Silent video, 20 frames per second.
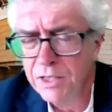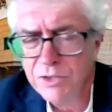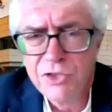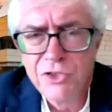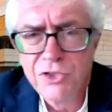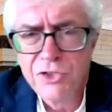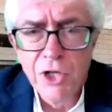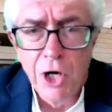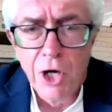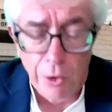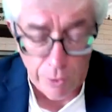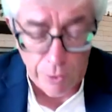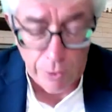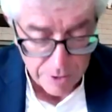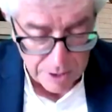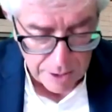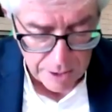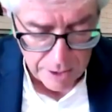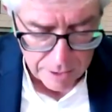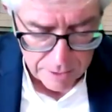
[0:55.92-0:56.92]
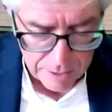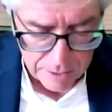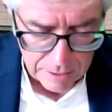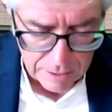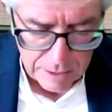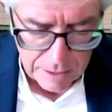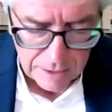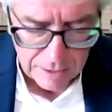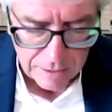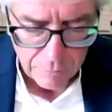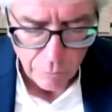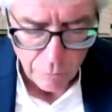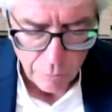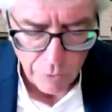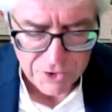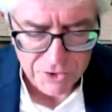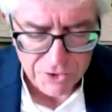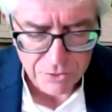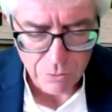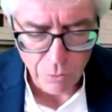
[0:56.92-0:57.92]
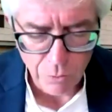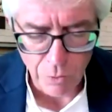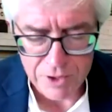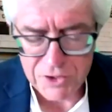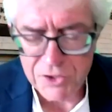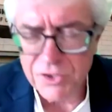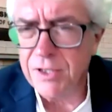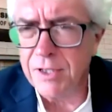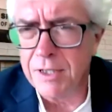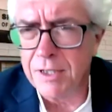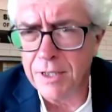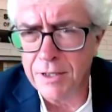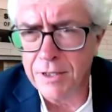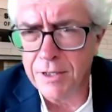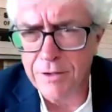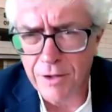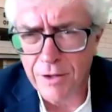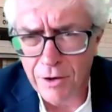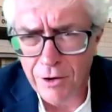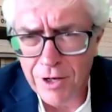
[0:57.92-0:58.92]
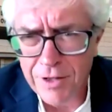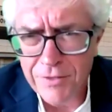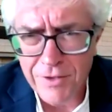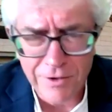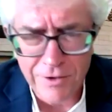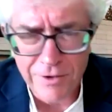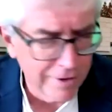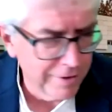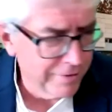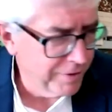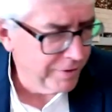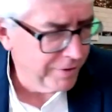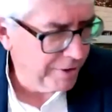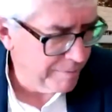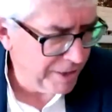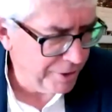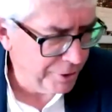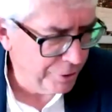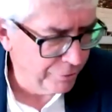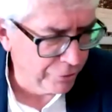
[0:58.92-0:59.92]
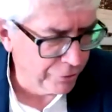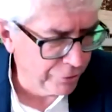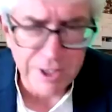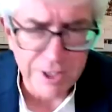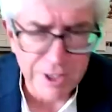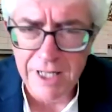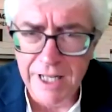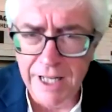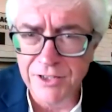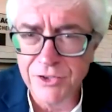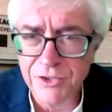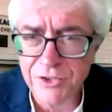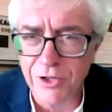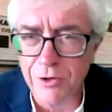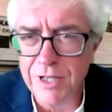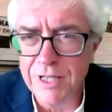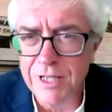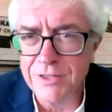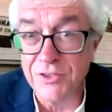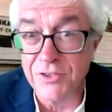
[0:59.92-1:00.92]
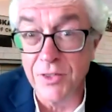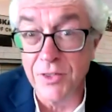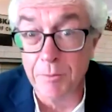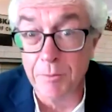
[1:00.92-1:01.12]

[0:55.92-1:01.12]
So uh, what's, what's uh, on, on the menu for today? So it's the